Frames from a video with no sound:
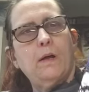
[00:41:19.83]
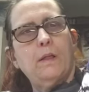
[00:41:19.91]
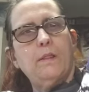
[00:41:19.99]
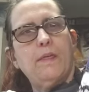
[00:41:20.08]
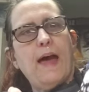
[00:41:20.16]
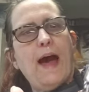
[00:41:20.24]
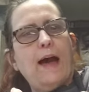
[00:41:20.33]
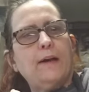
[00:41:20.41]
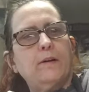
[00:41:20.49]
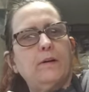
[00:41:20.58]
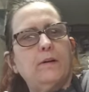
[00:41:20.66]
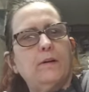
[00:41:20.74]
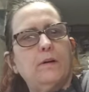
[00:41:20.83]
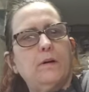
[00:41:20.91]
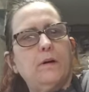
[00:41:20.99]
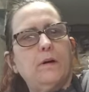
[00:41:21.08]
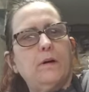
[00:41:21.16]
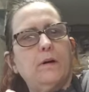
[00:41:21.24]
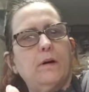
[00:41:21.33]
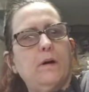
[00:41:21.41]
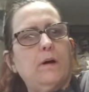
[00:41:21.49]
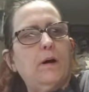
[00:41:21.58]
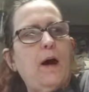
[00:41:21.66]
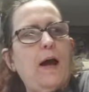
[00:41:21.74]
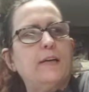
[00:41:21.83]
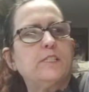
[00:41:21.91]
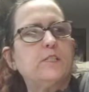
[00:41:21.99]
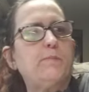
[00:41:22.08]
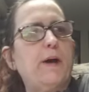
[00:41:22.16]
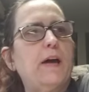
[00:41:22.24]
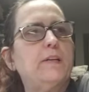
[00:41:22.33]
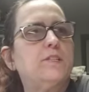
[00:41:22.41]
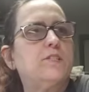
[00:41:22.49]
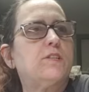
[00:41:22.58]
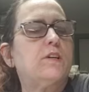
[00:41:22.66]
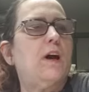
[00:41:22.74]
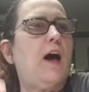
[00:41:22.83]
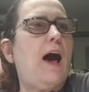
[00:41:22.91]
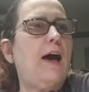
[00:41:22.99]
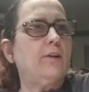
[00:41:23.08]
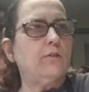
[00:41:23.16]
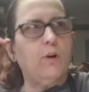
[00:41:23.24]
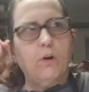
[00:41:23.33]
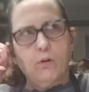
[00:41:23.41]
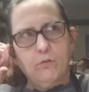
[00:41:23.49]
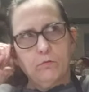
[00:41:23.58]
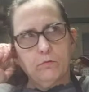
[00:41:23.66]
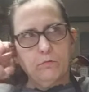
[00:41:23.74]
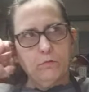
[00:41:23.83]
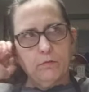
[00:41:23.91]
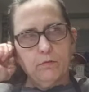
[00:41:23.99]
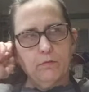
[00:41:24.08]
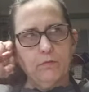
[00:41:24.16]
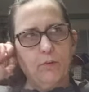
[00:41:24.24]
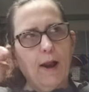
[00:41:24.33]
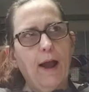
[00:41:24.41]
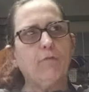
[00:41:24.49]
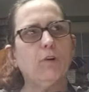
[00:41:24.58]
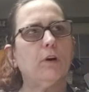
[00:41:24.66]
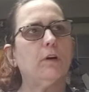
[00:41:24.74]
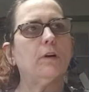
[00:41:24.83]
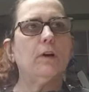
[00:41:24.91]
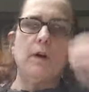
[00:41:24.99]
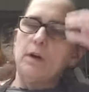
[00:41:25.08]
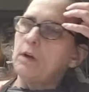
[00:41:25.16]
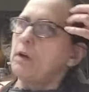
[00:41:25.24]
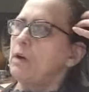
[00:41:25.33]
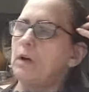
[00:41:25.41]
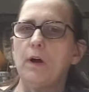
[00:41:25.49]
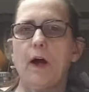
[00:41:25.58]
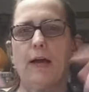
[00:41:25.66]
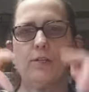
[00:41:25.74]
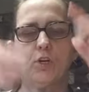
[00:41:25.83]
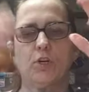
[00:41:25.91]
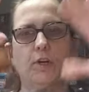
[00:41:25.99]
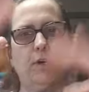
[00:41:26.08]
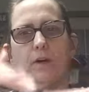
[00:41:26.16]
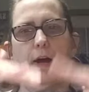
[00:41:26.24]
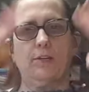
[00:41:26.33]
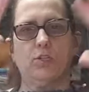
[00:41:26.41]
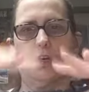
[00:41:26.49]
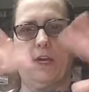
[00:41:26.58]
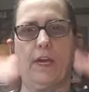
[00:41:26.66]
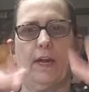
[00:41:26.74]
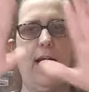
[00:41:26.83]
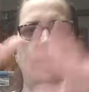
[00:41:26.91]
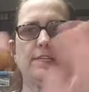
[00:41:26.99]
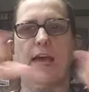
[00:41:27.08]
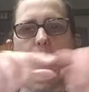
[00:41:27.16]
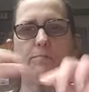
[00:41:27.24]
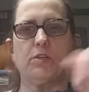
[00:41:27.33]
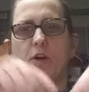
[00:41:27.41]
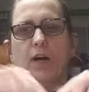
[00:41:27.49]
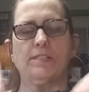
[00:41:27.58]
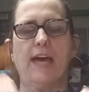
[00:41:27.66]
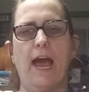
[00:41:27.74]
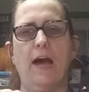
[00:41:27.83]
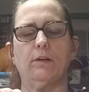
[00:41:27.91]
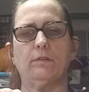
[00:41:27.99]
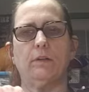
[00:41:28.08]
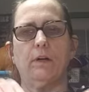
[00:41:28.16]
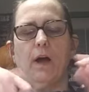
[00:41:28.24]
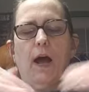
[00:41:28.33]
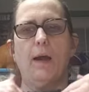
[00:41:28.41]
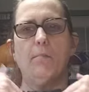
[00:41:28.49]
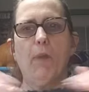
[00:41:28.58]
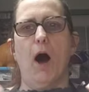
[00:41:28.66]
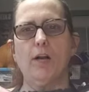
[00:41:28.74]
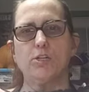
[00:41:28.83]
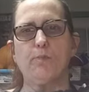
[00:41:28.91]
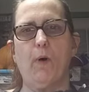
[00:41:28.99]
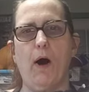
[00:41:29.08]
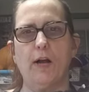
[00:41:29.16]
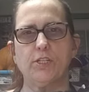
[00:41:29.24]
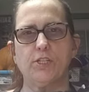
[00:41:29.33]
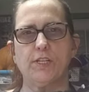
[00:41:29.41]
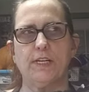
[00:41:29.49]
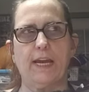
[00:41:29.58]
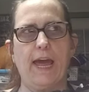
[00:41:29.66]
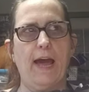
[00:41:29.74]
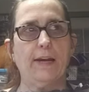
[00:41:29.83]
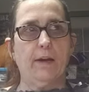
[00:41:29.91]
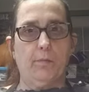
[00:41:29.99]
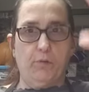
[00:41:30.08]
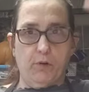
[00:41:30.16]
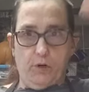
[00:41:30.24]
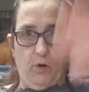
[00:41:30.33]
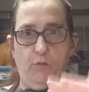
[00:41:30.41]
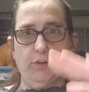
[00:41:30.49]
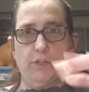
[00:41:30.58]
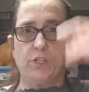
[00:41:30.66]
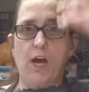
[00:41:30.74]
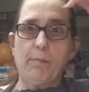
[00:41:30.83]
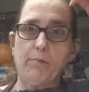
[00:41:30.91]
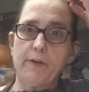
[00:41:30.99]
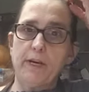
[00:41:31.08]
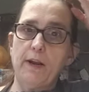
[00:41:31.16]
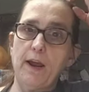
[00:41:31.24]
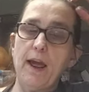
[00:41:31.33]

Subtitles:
that I spent, I don't know, forever. I took it, I tapped it all down, I Mod Podged it again, put it over the top of it,